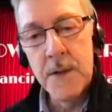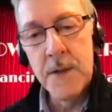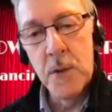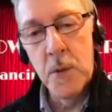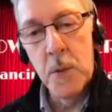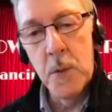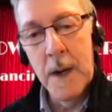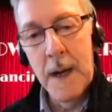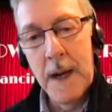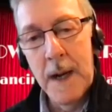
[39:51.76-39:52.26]
show
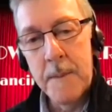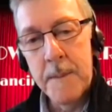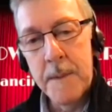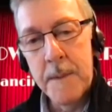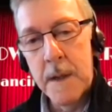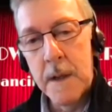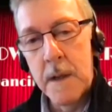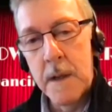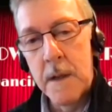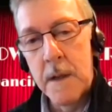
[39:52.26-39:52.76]
were
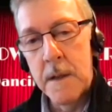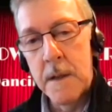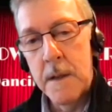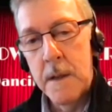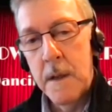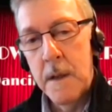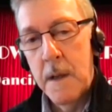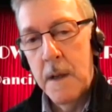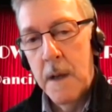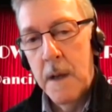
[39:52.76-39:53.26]
happening on
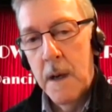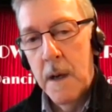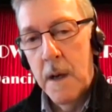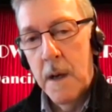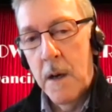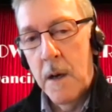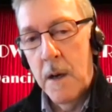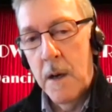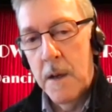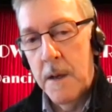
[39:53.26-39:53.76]

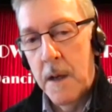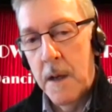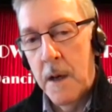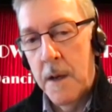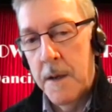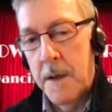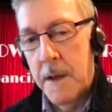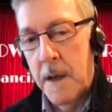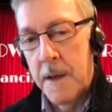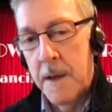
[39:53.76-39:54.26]

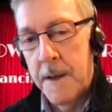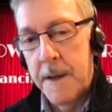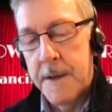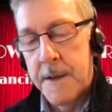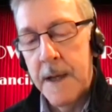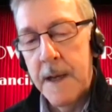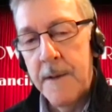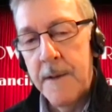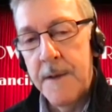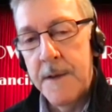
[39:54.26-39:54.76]
on the
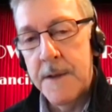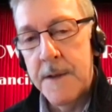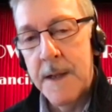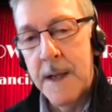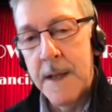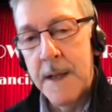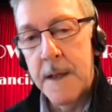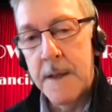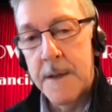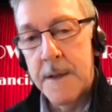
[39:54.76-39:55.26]
television
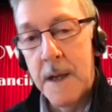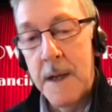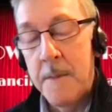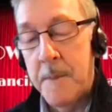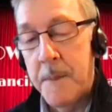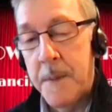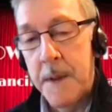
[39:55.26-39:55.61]
at the time.